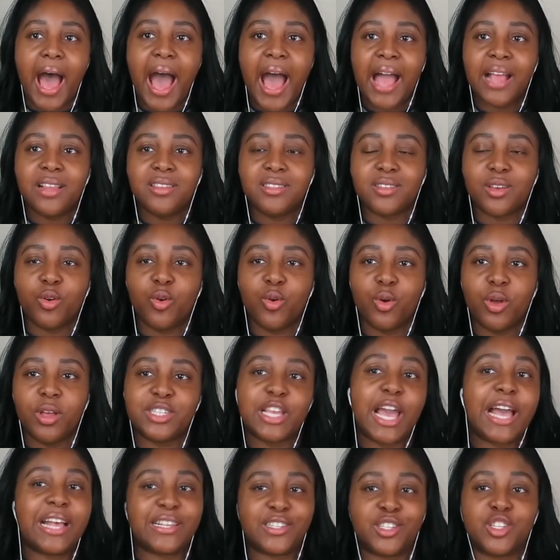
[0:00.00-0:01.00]
And
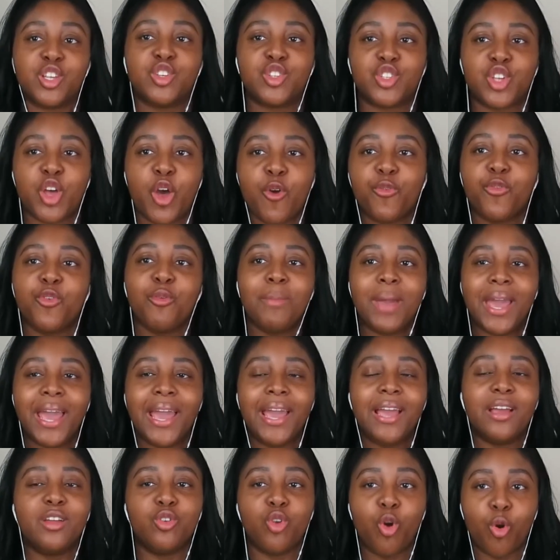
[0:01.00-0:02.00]
yes, so for
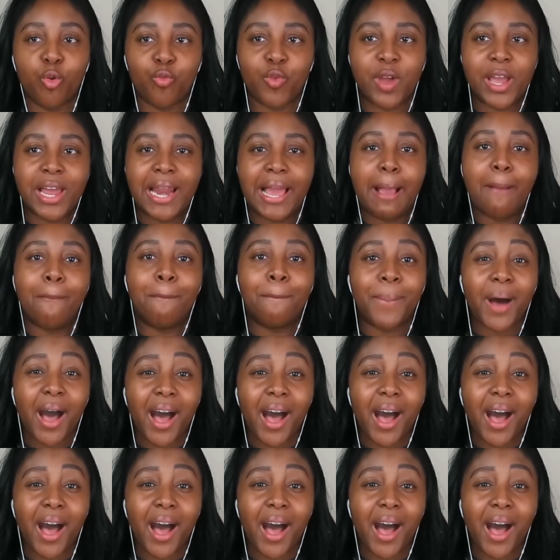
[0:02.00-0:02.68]
me, not really.